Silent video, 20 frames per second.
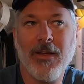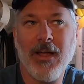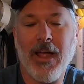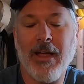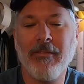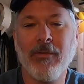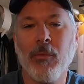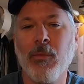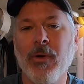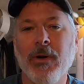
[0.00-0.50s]

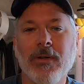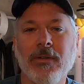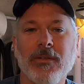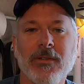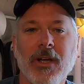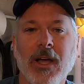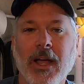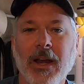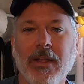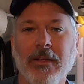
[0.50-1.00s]
everyone
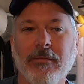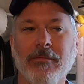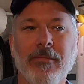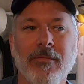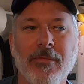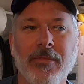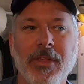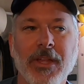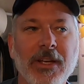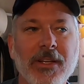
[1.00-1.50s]
kind of
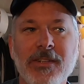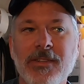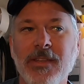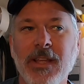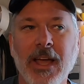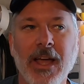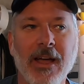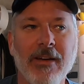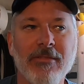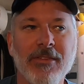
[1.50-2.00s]
thinks
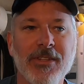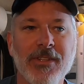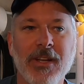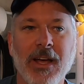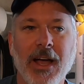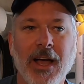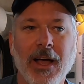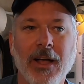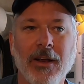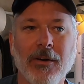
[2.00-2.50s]
they have a
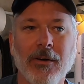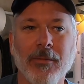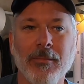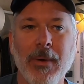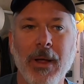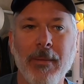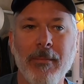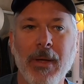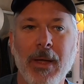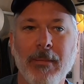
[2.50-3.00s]
style or
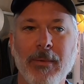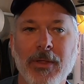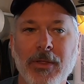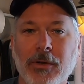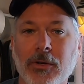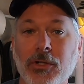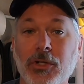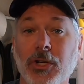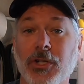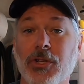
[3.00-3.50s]
maybe
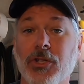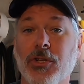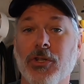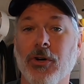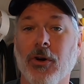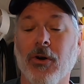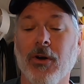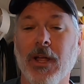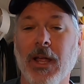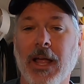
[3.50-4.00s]
they're just
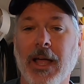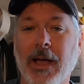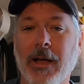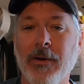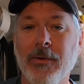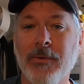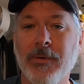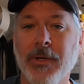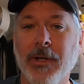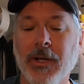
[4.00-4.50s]
starting
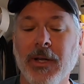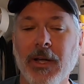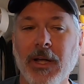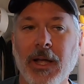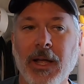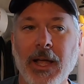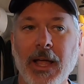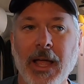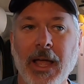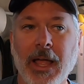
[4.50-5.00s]
out
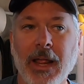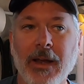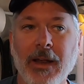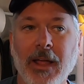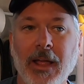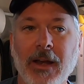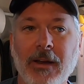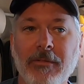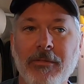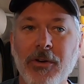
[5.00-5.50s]
and
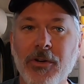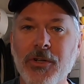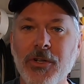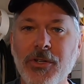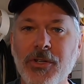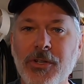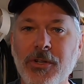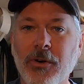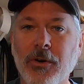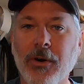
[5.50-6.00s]
and if you're
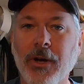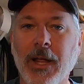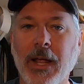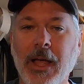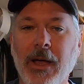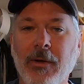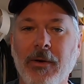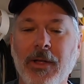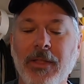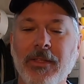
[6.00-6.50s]
just starting
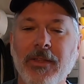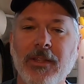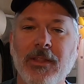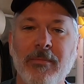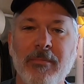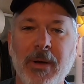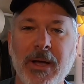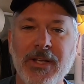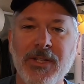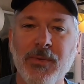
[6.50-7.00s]
out i think the
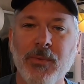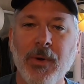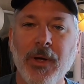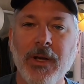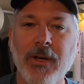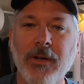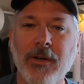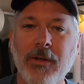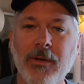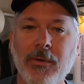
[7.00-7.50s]
best way
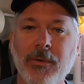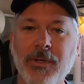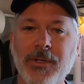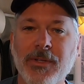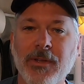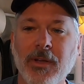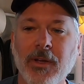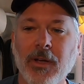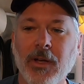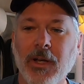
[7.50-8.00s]
to do
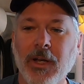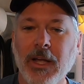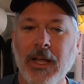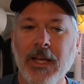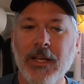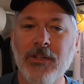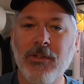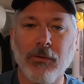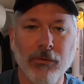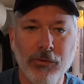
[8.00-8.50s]
is
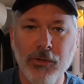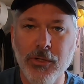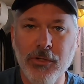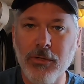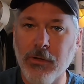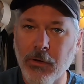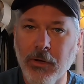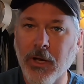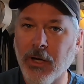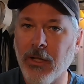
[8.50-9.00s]
is just
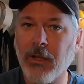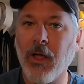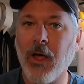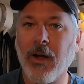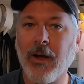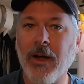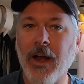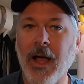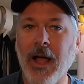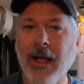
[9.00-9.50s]
look at a
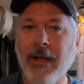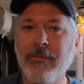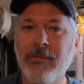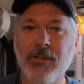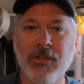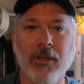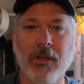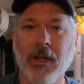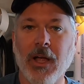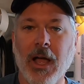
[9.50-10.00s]
lot of
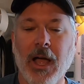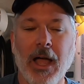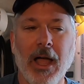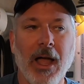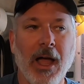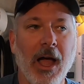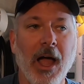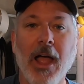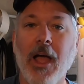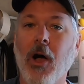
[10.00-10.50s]
knives look
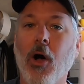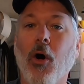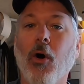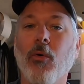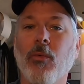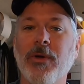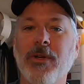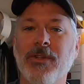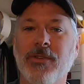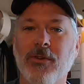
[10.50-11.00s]
i, I
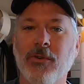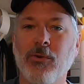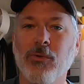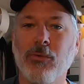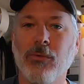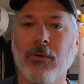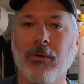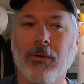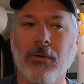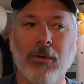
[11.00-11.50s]
always
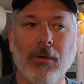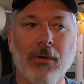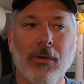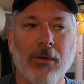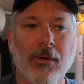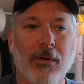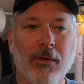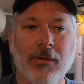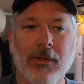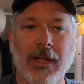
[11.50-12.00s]
google
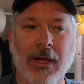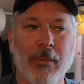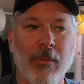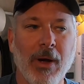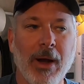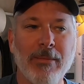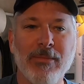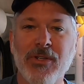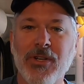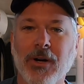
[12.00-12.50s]
like when
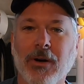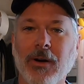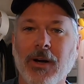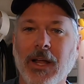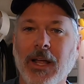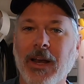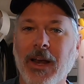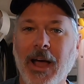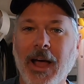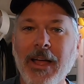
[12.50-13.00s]
i'm
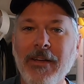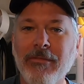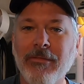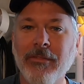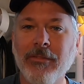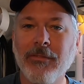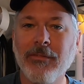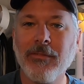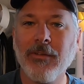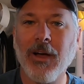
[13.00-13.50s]
starting a
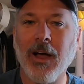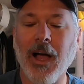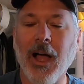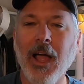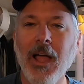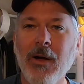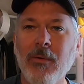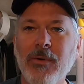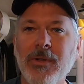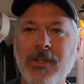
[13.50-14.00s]
knife
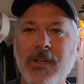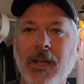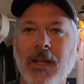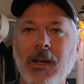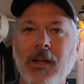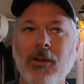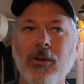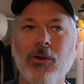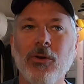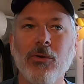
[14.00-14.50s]
i always kind
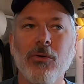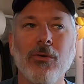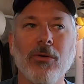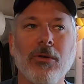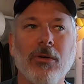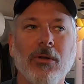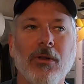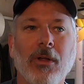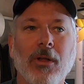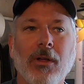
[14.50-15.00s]
of
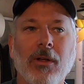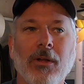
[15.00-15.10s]
google